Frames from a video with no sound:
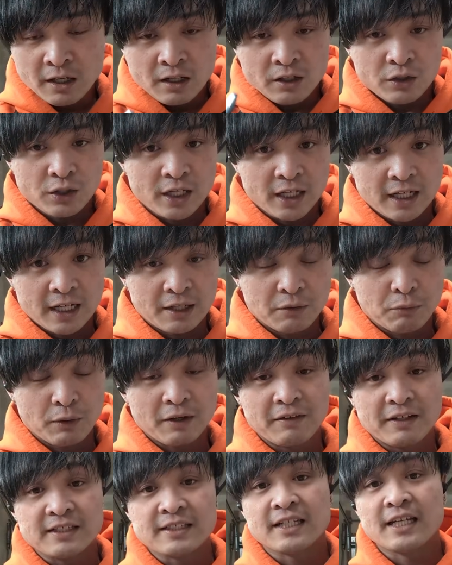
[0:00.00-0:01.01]
You can get one
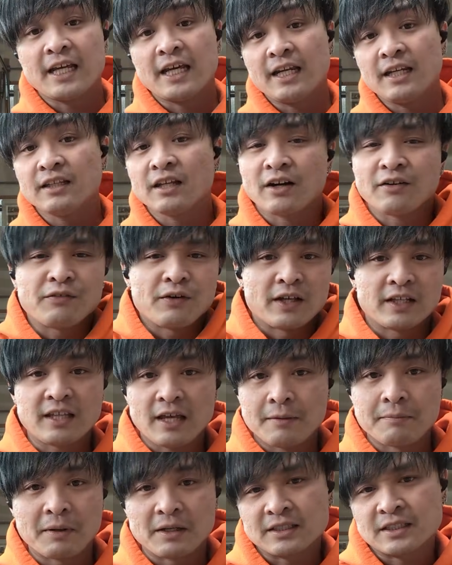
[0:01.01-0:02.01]
of these in Canadian Tower for like
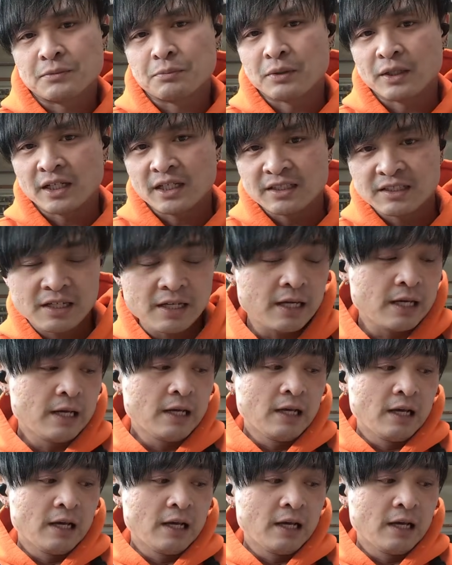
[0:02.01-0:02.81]
10 bucks, it's pretty easy.